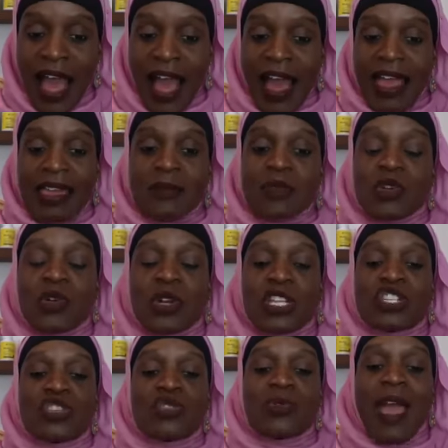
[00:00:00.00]
I am
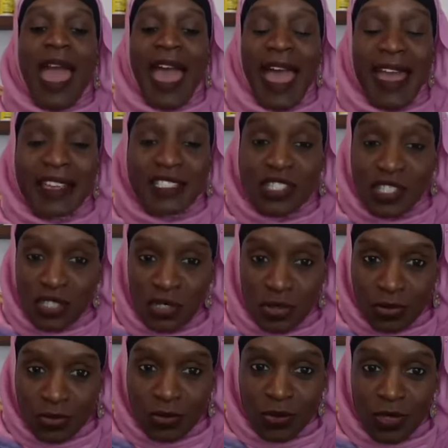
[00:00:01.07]
going to ask
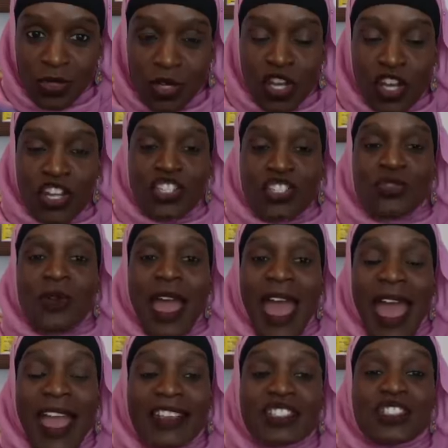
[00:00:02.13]
you to
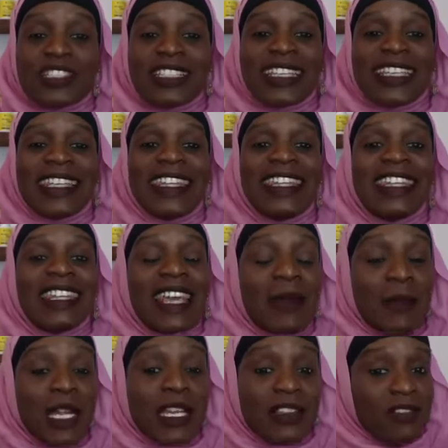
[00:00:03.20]
actually
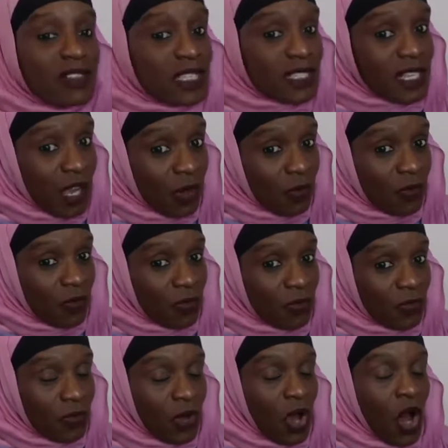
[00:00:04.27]
limit
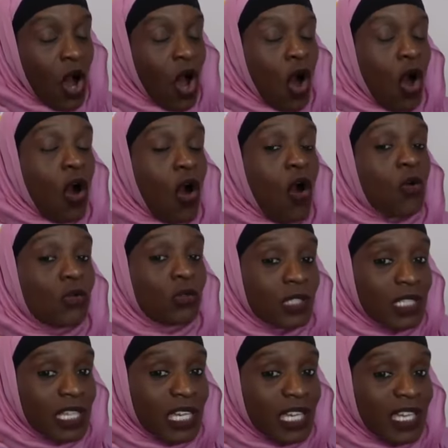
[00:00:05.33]
yourself
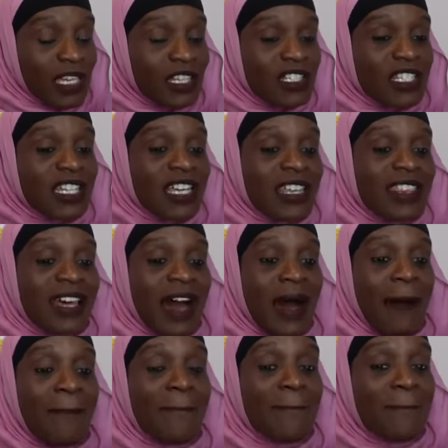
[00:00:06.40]
only to
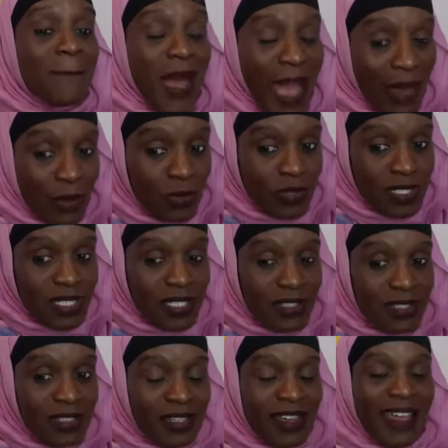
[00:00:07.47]
the amount
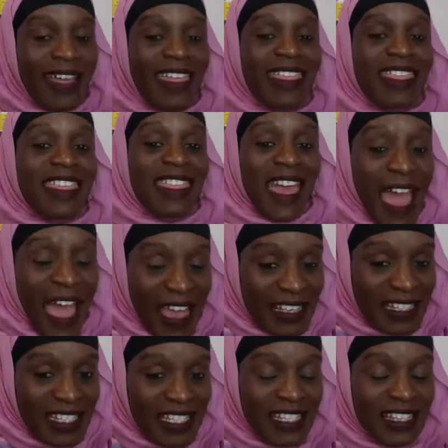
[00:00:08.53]

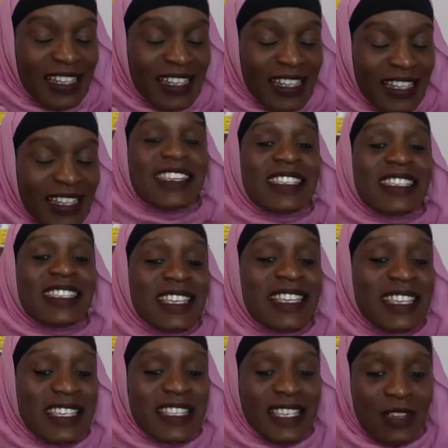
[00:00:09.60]
that the
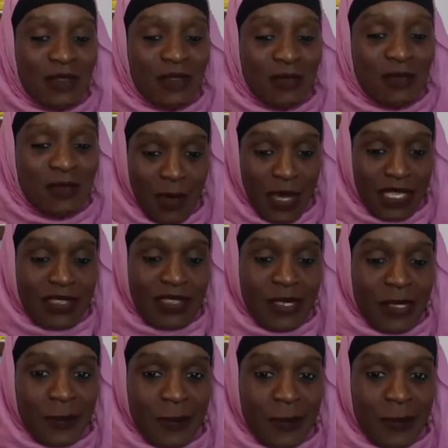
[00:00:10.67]
CDC
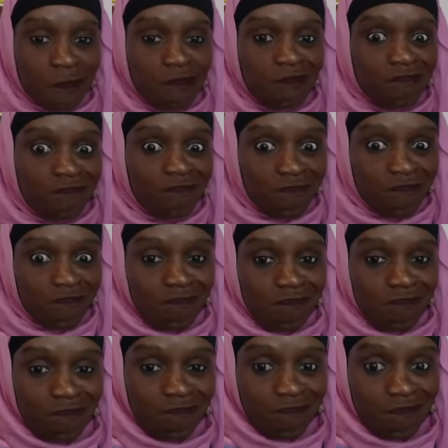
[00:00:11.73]
recommends.
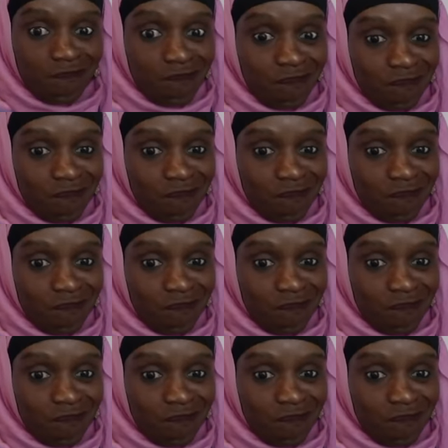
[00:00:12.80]
Hmm.